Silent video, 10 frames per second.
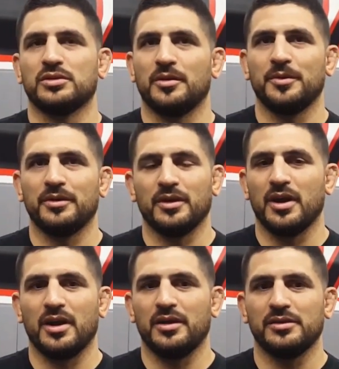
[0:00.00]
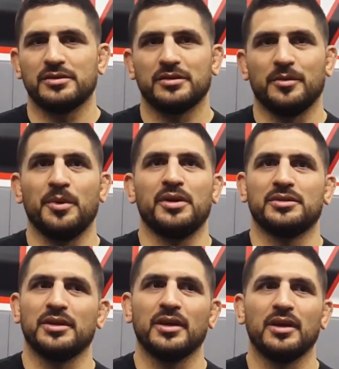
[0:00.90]
I mean, the guy is
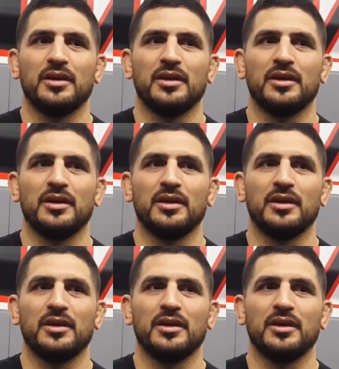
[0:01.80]
amazing.